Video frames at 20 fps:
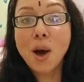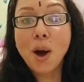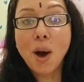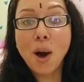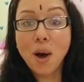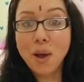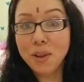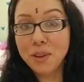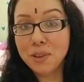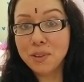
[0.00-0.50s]

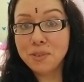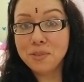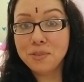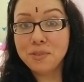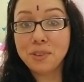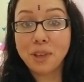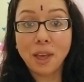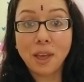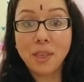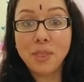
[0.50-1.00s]
All
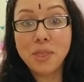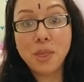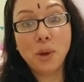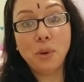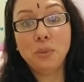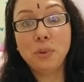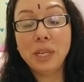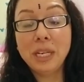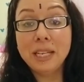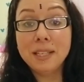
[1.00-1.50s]
of the
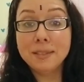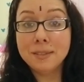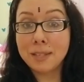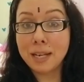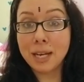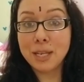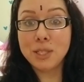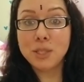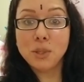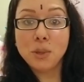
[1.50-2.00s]
readings that
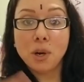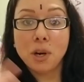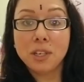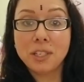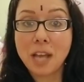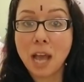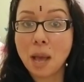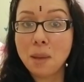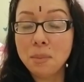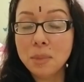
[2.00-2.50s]
I do are
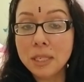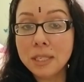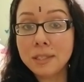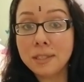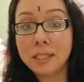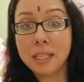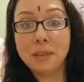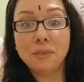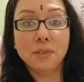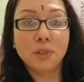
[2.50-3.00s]

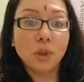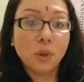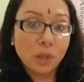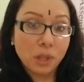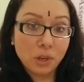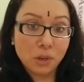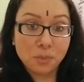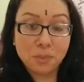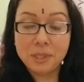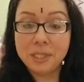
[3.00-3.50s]
timeless, even though
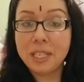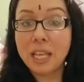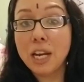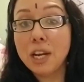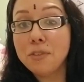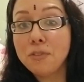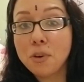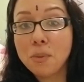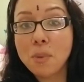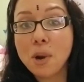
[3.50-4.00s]
they will be
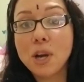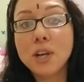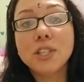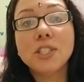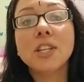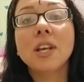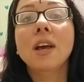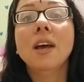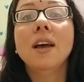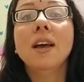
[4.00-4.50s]
dated for
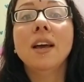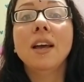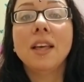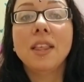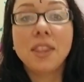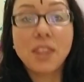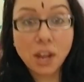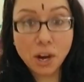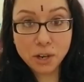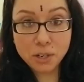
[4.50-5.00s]
March,
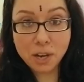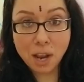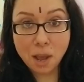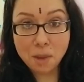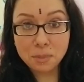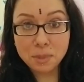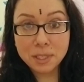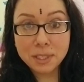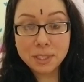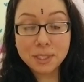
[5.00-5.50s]
they are
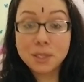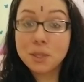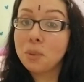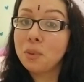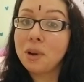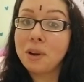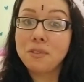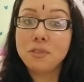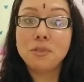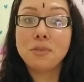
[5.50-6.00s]
timeless. So
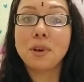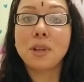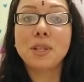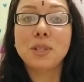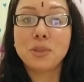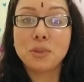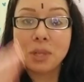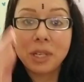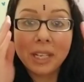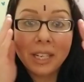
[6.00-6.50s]
whenever you find
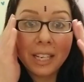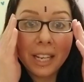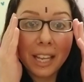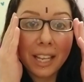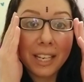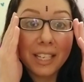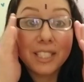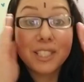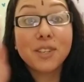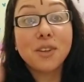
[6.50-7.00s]
this reading,
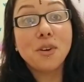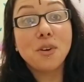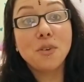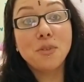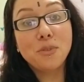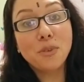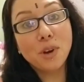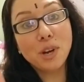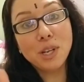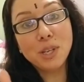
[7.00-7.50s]
it is
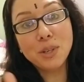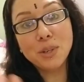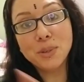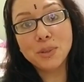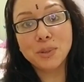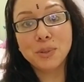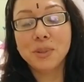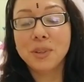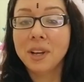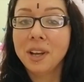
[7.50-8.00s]
for
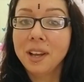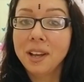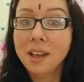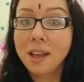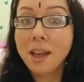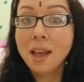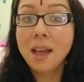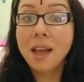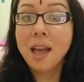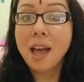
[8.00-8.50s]
you.
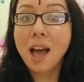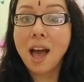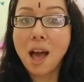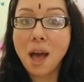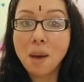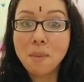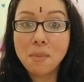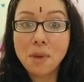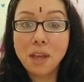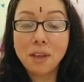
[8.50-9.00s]

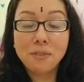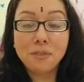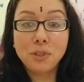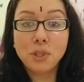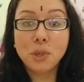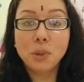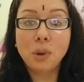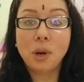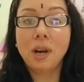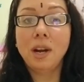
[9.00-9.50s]
If
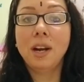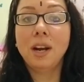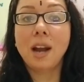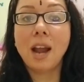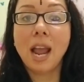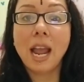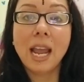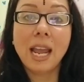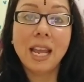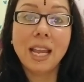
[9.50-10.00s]
you are
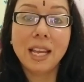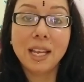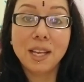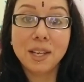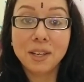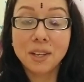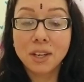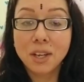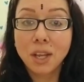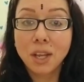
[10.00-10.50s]
a